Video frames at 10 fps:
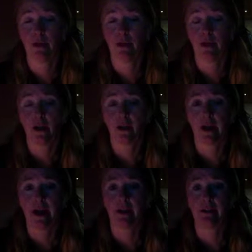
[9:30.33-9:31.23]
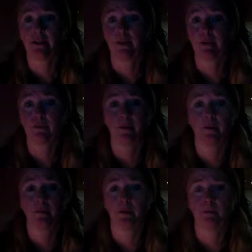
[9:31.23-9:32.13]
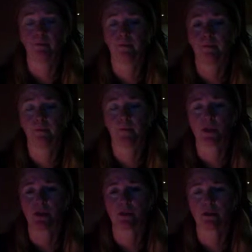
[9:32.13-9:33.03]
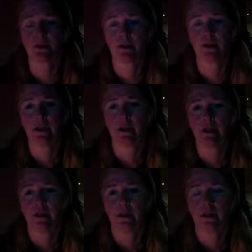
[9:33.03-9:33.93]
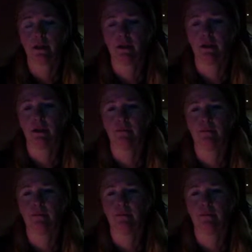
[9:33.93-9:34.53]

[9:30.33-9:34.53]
are at and coming from, and just on